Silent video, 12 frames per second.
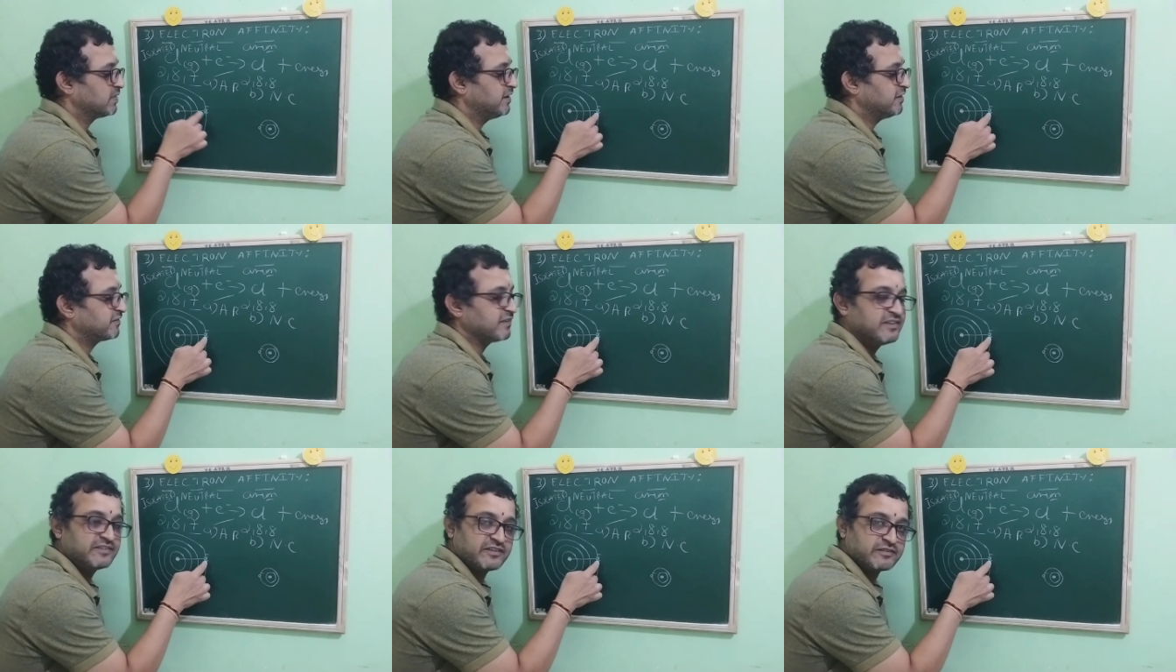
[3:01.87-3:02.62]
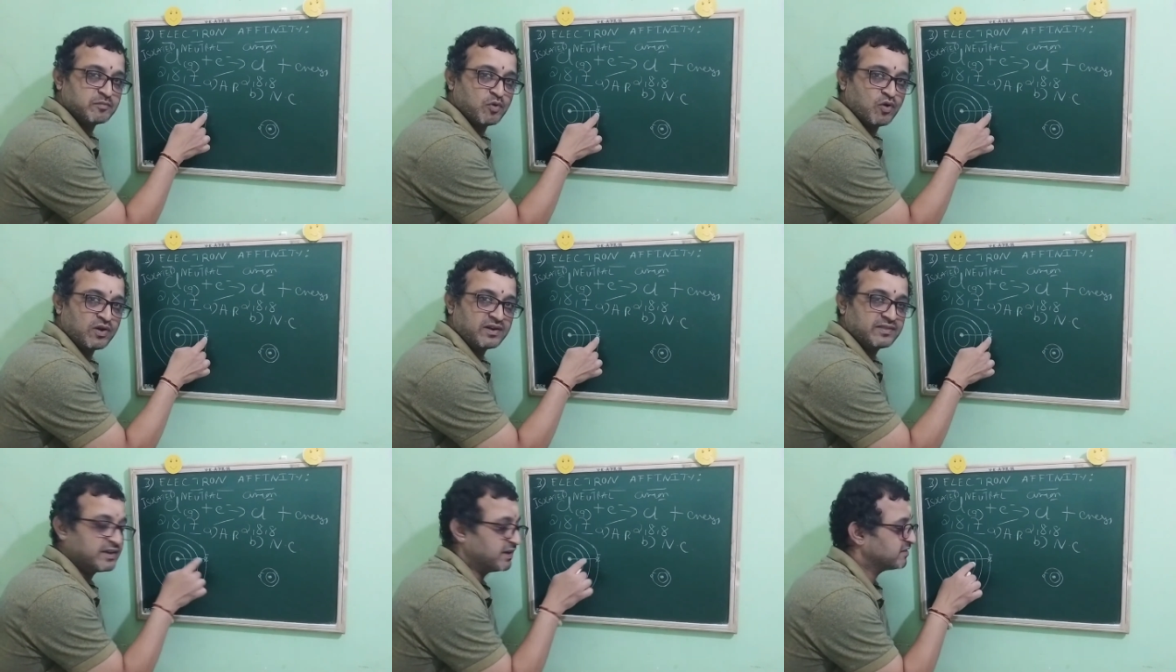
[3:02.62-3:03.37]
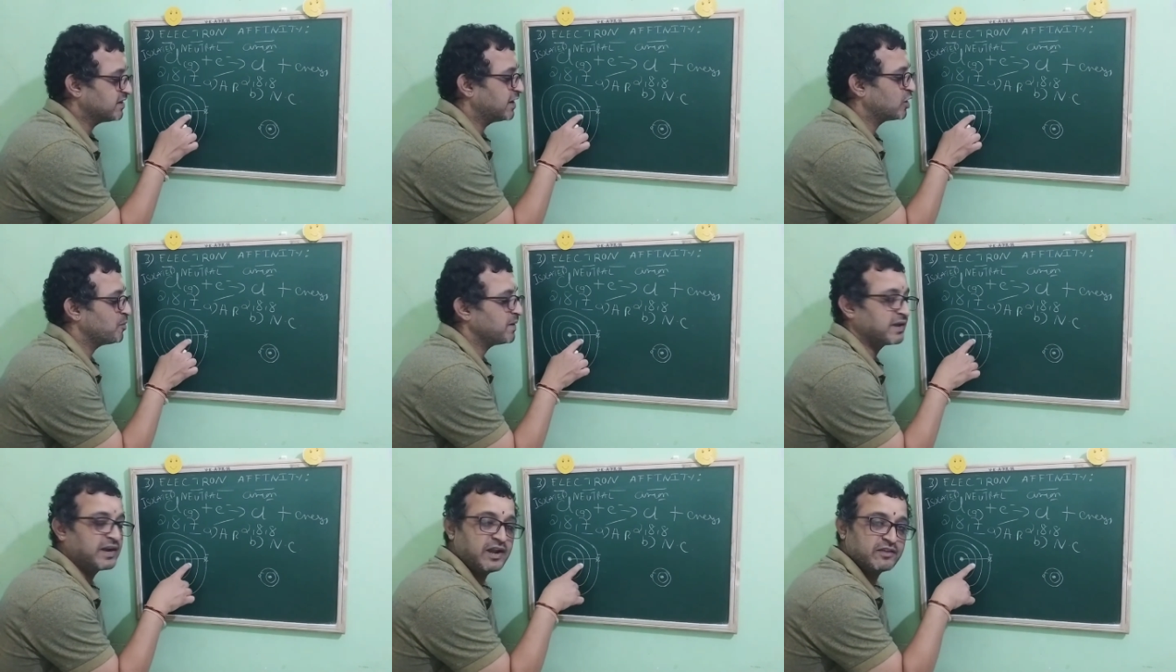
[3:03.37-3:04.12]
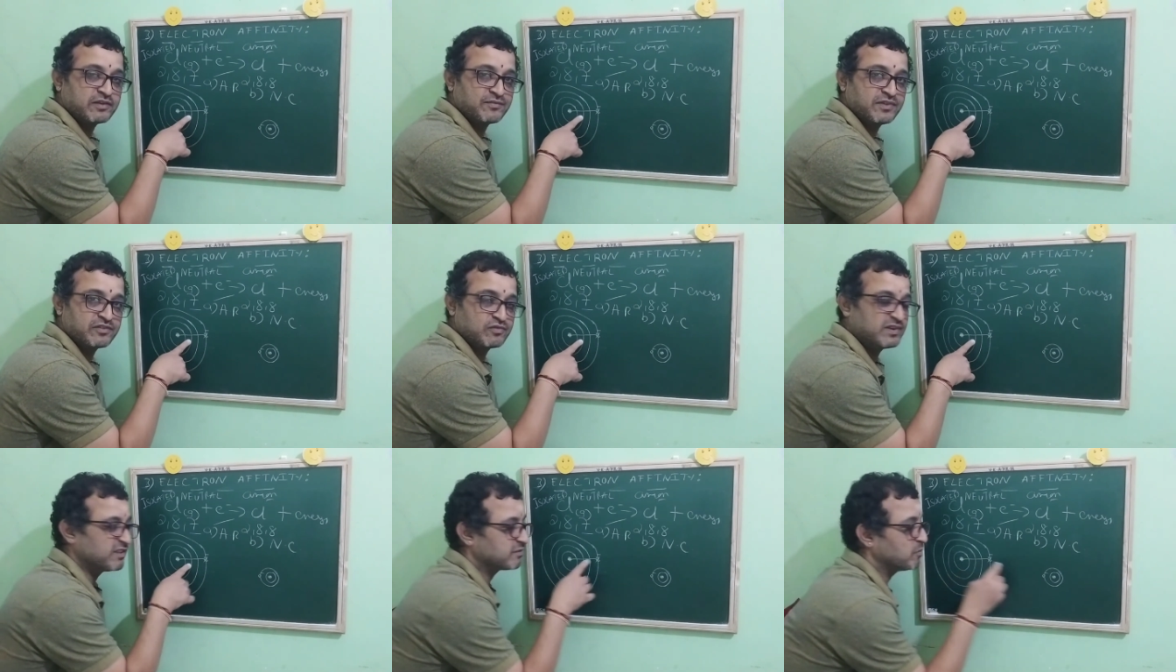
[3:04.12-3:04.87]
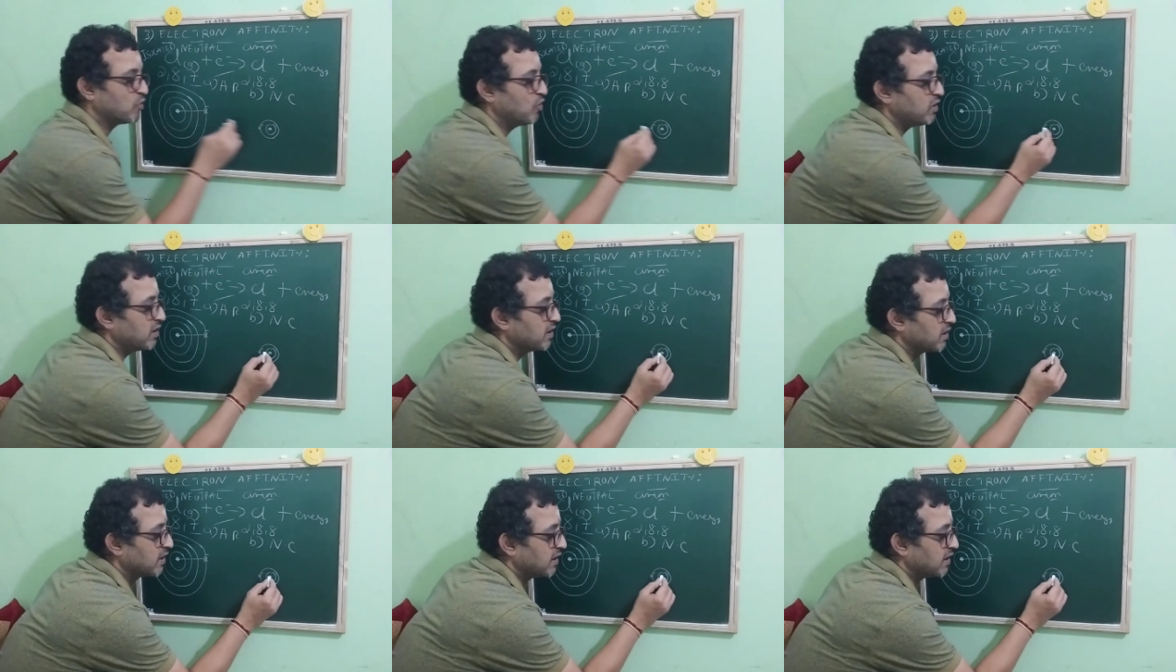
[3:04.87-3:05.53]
the distance is more, that is the atomic radius of this one is more.